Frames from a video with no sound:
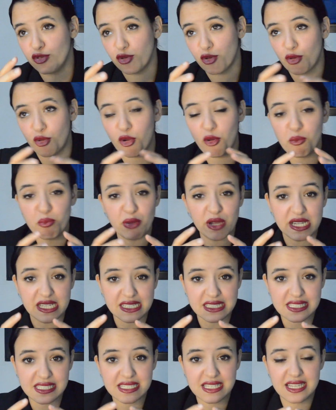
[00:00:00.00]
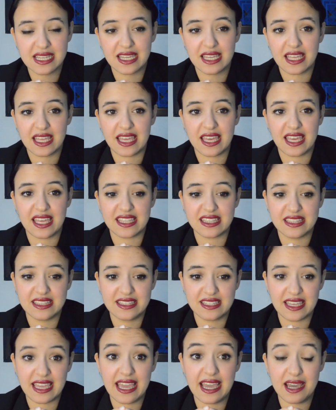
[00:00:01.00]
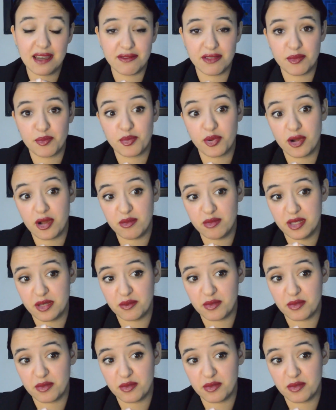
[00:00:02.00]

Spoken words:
companies and have a problem,